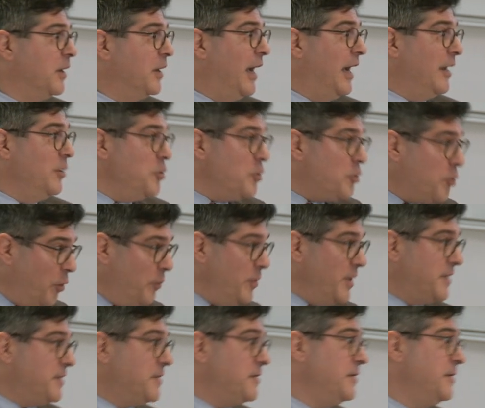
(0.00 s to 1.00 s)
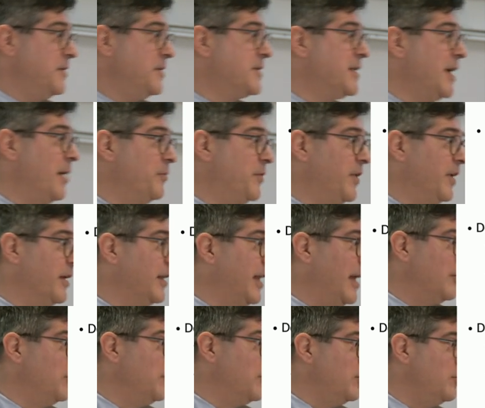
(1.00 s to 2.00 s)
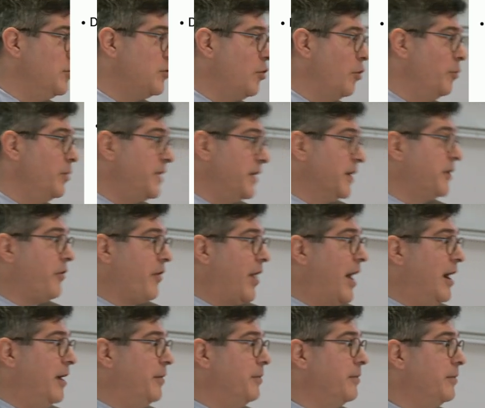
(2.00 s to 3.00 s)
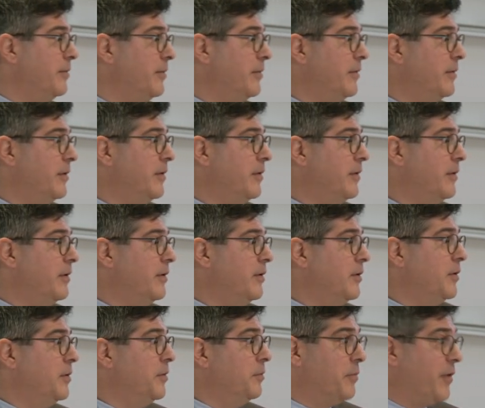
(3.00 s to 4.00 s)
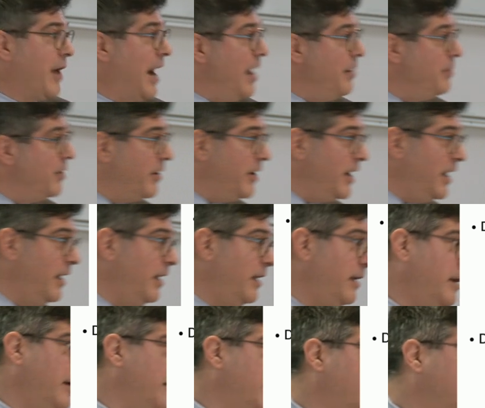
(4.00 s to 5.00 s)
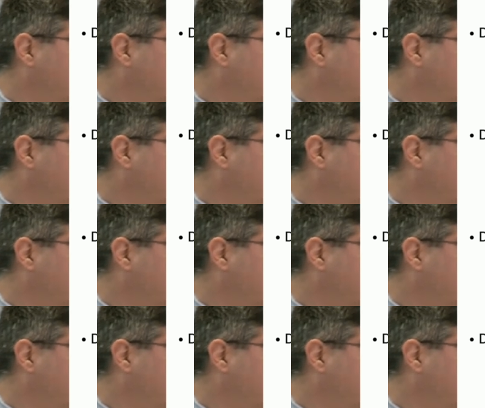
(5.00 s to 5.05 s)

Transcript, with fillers: and you commit something, like you, you commit a crime bribery,